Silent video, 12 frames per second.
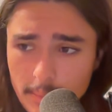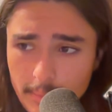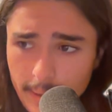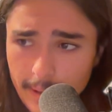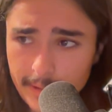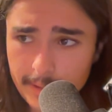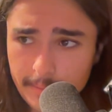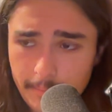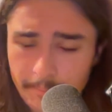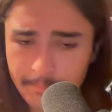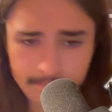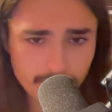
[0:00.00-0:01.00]
But
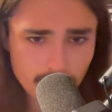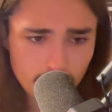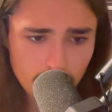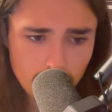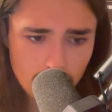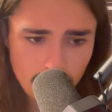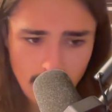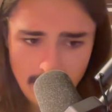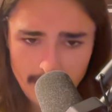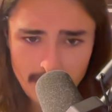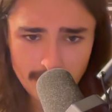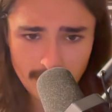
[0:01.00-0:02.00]

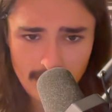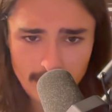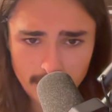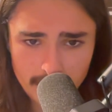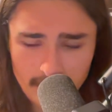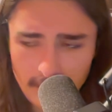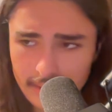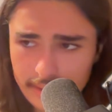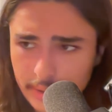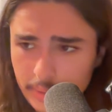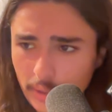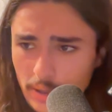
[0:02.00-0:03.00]
I've been rambling on
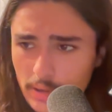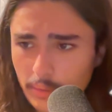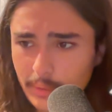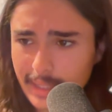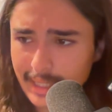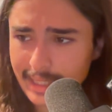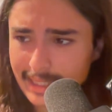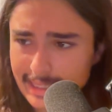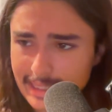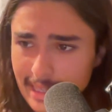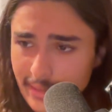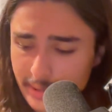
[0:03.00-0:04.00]
too long. We got to
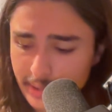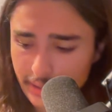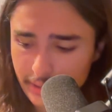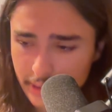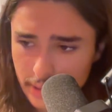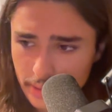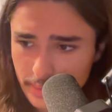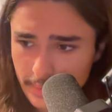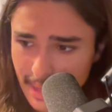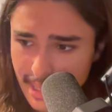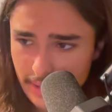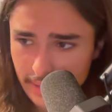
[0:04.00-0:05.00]
get down to the two
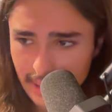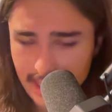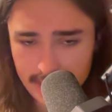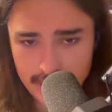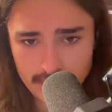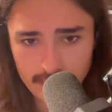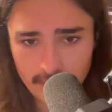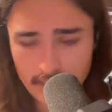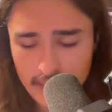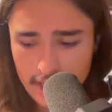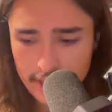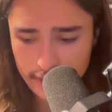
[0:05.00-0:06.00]
major things here.
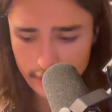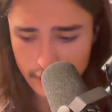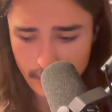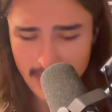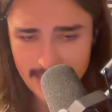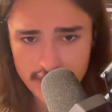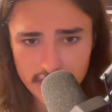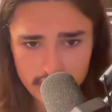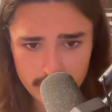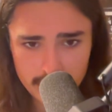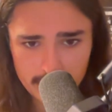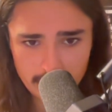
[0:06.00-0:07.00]

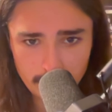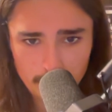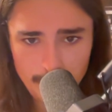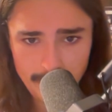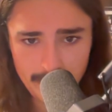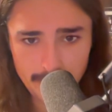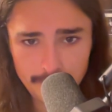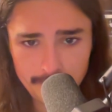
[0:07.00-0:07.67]
Distractions and looping.